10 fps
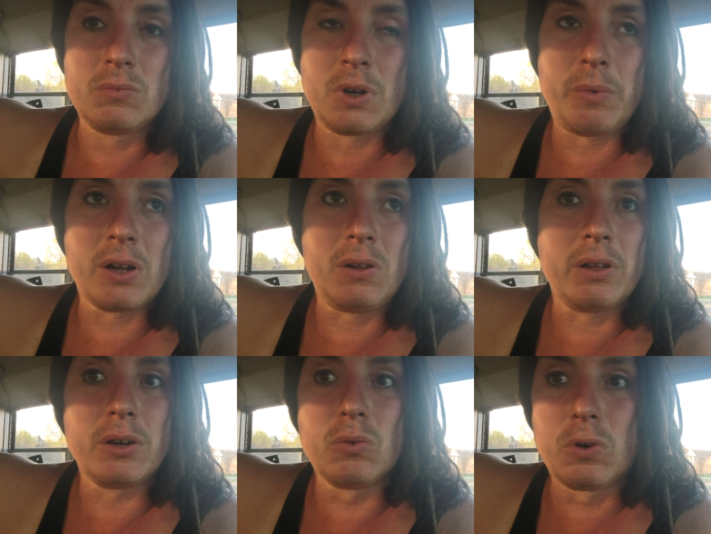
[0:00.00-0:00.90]
what I might
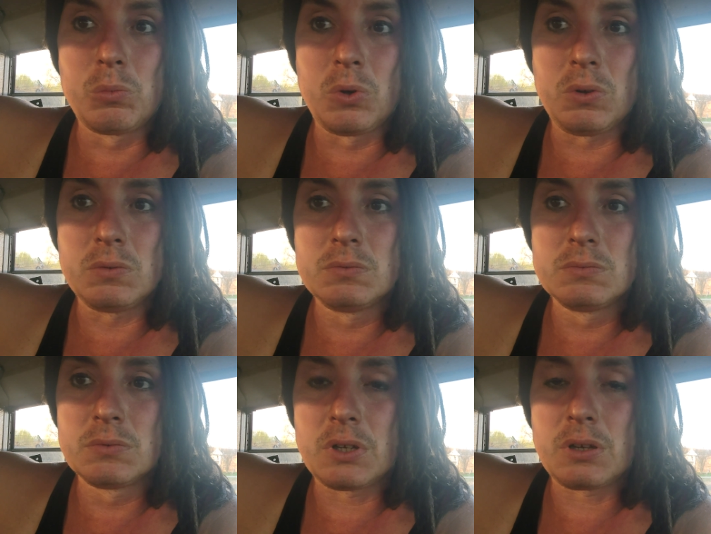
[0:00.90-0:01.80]
call a normal
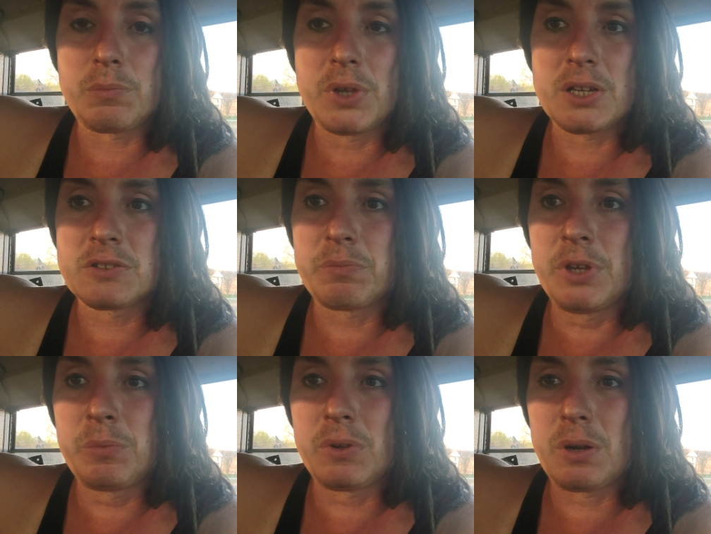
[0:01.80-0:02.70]
uh, mix of
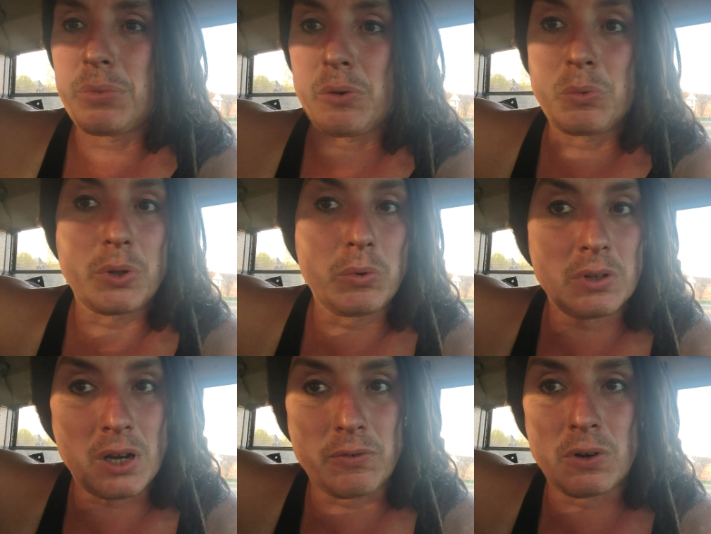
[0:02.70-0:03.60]
people, I probably
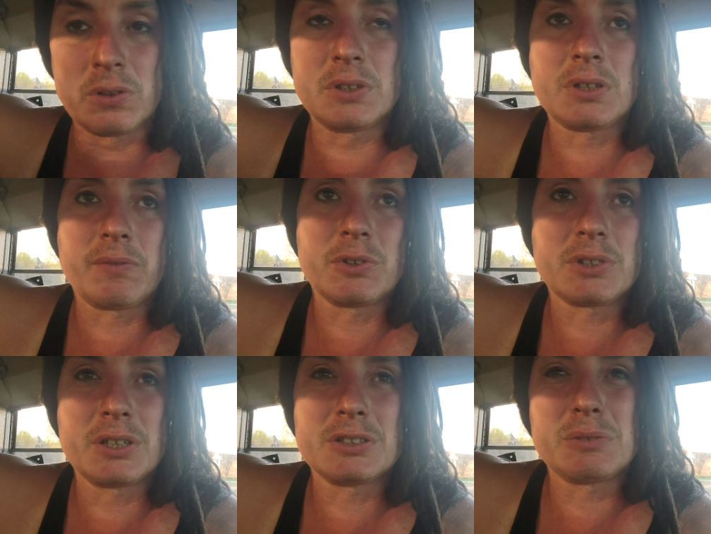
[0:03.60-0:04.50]
would not have heard these
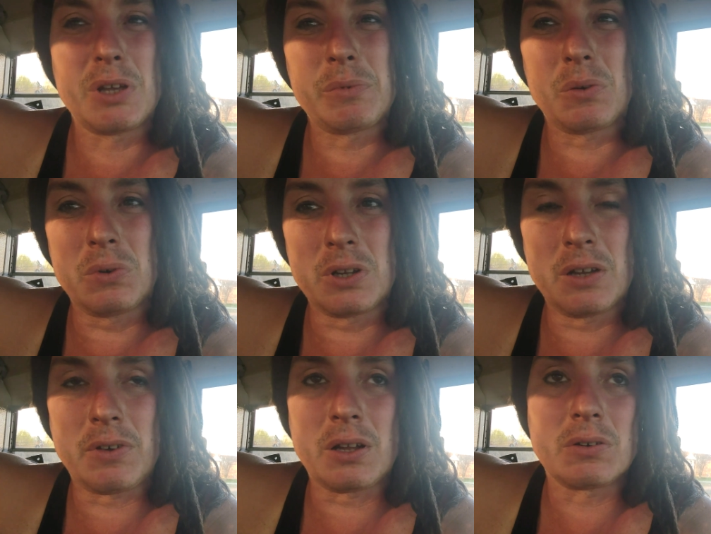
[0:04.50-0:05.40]
conversations. Maybe I would
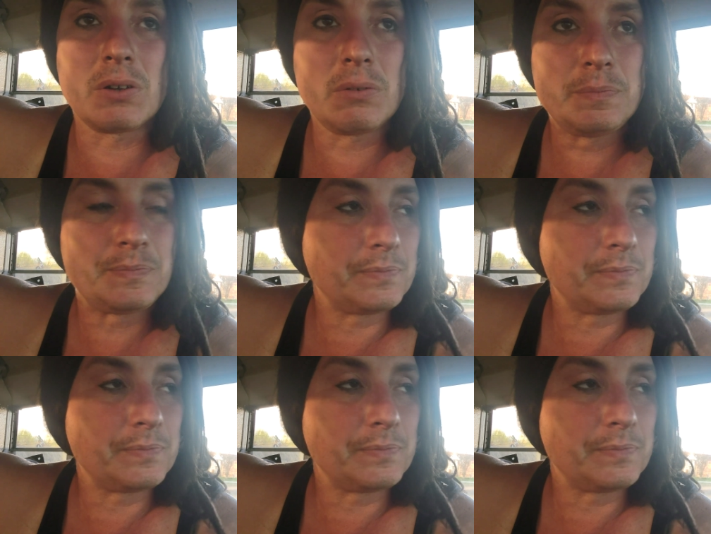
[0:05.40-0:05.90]
have, I don't know.